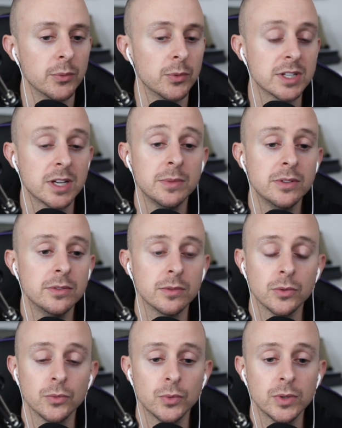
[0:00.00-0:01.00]
which can be
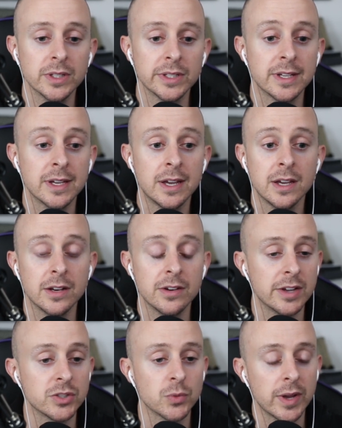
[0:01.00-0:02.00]
a really
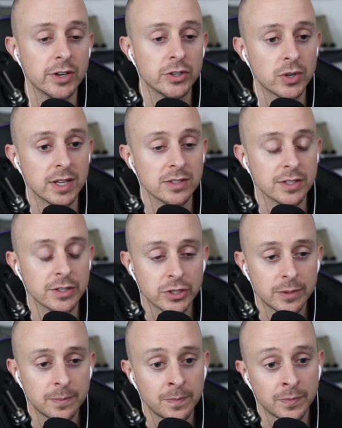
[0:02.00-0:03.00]
nice way to
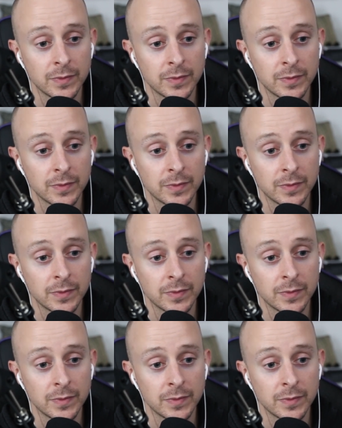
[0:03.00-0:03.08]
transition